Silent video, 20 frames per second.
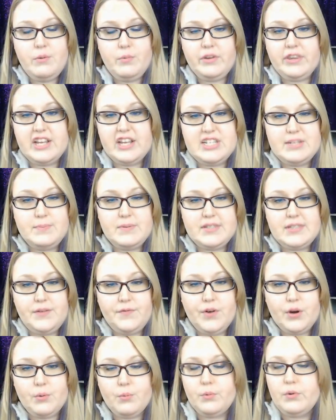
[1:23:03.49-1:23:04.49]
with a
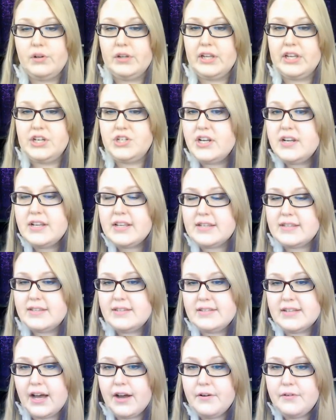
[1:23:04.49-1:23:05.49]
specific religion
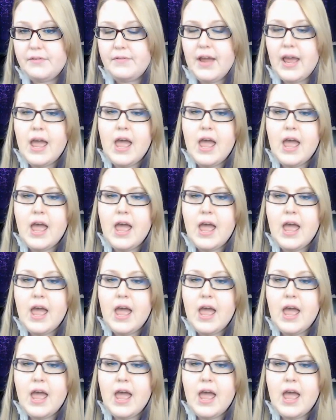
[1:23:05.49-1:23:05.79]
itself.